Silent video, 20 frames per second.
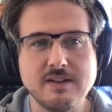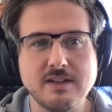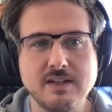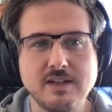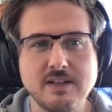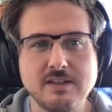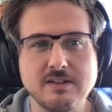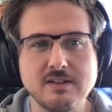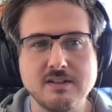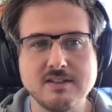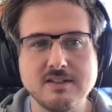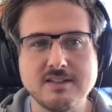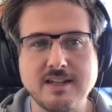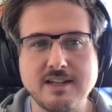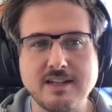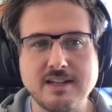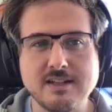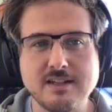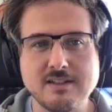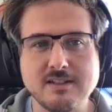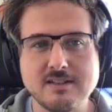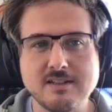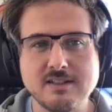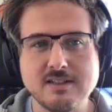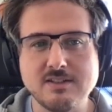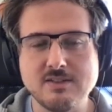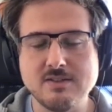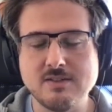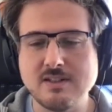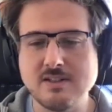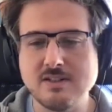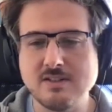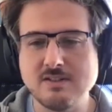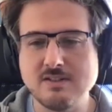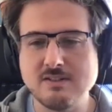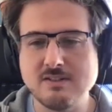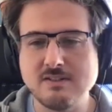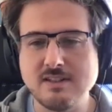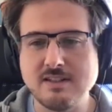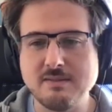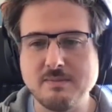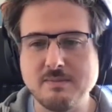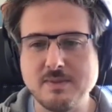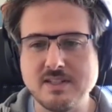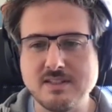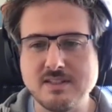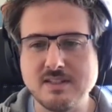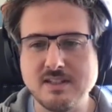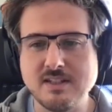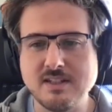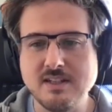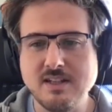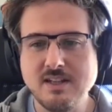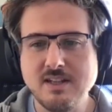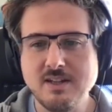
idle cycles and you're not that busy.